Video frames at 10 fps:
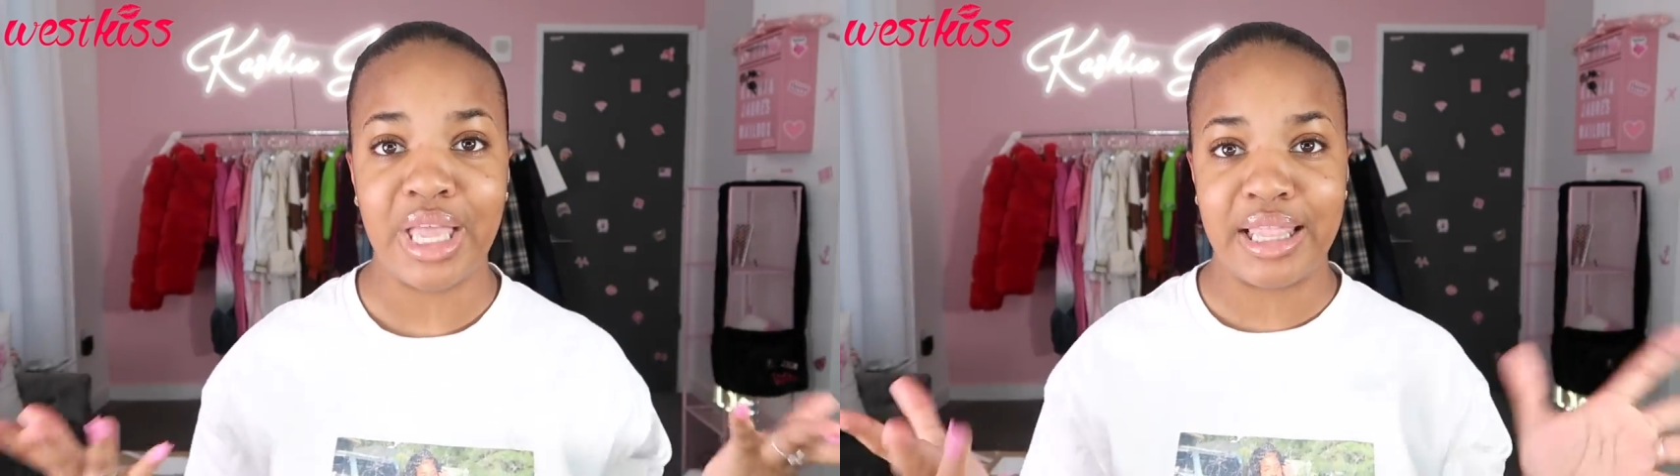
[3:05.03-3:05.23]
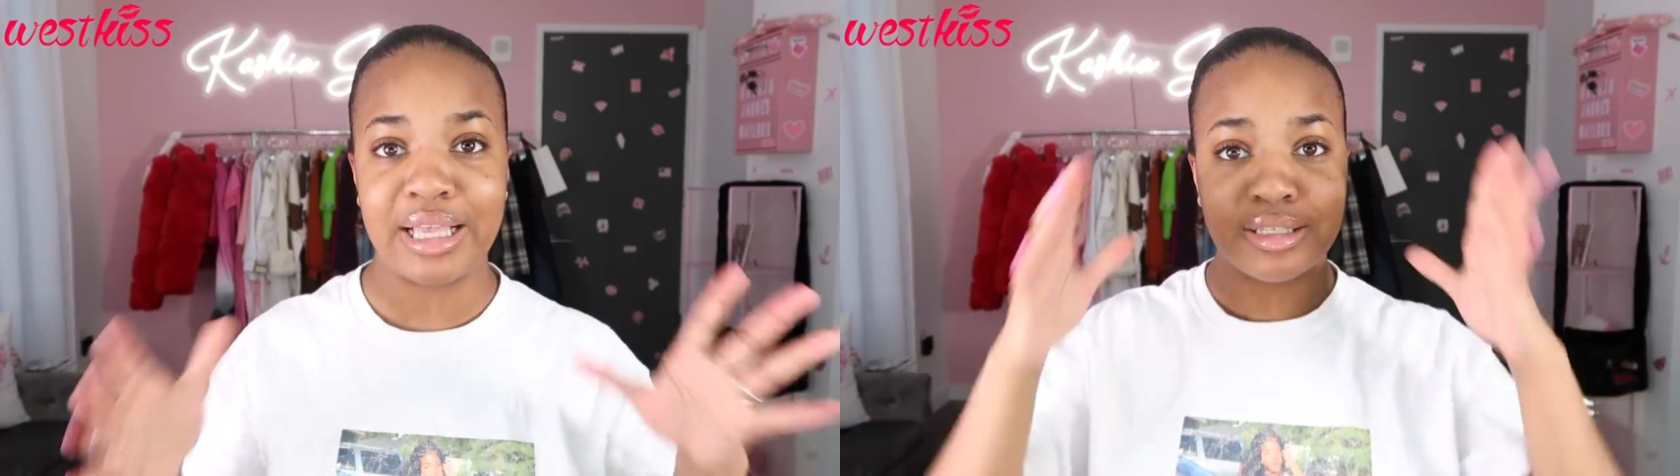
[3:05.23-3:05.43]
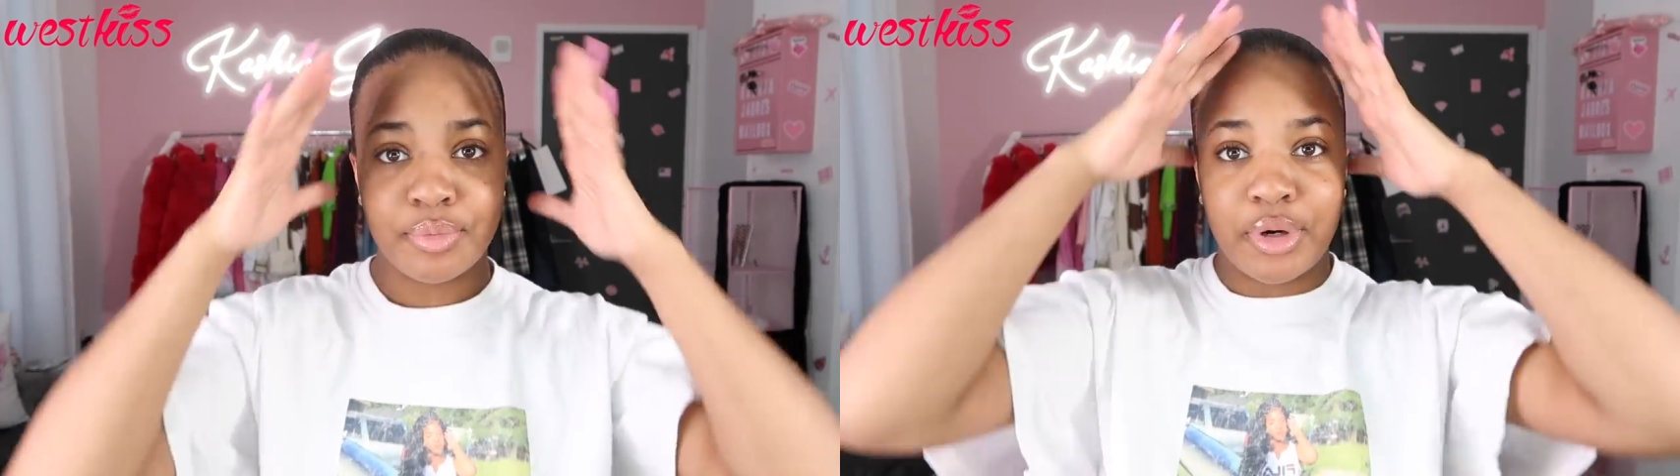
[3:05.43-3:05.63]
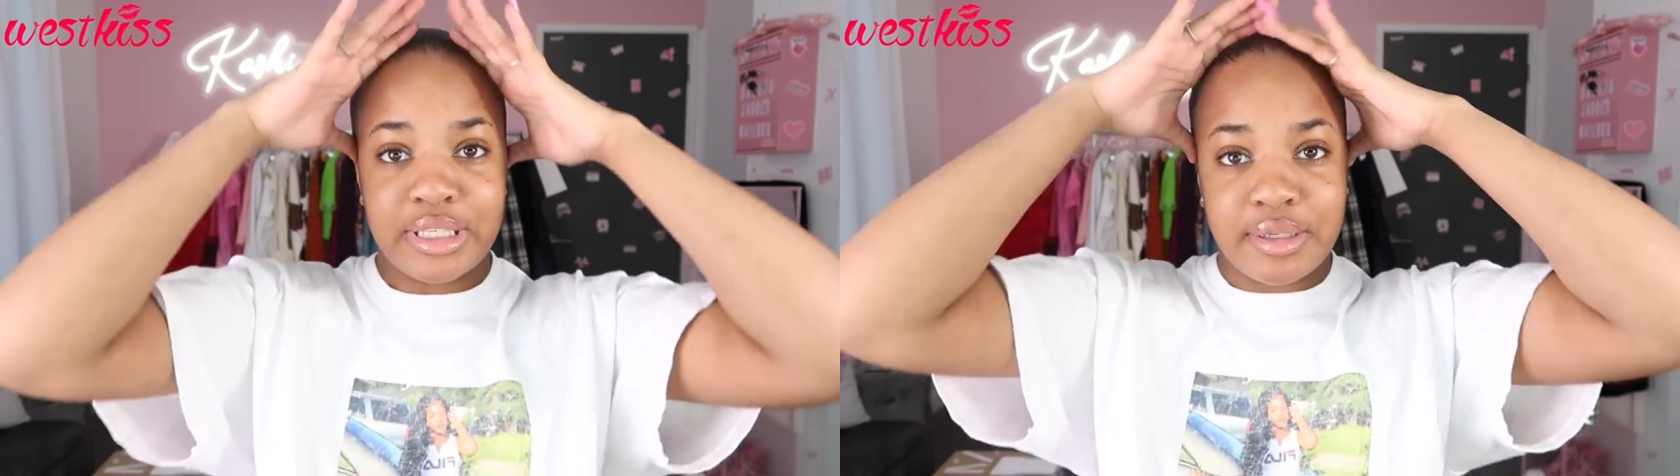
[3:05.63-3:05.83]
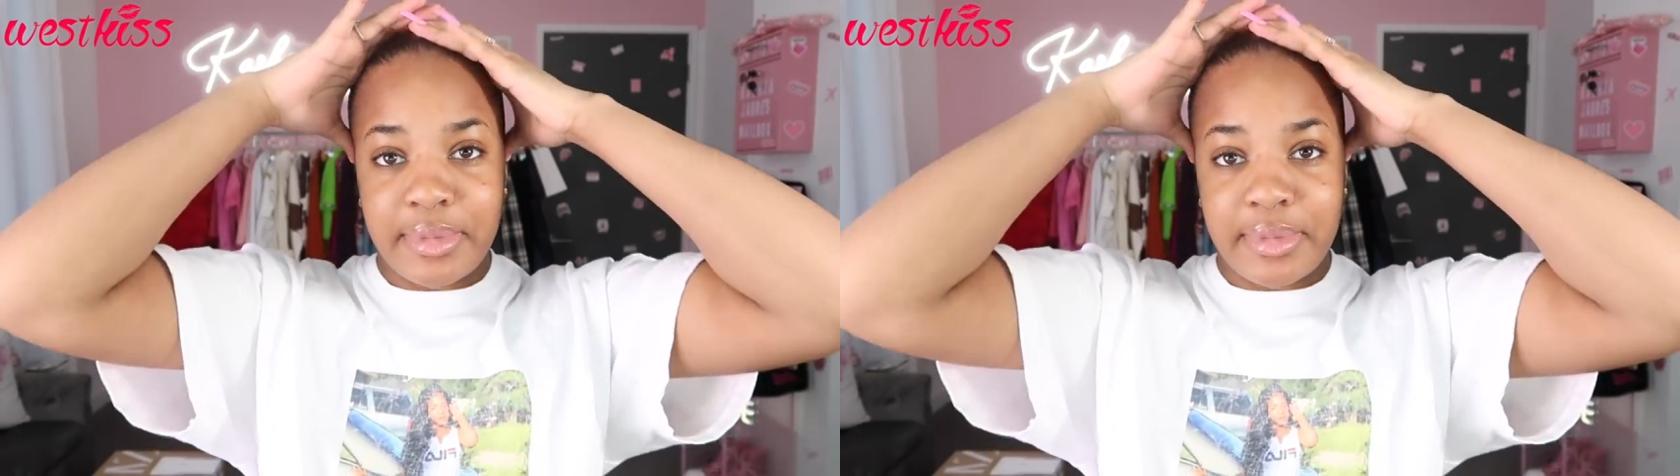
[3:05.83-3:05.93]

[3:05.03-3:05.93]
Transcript: that's important to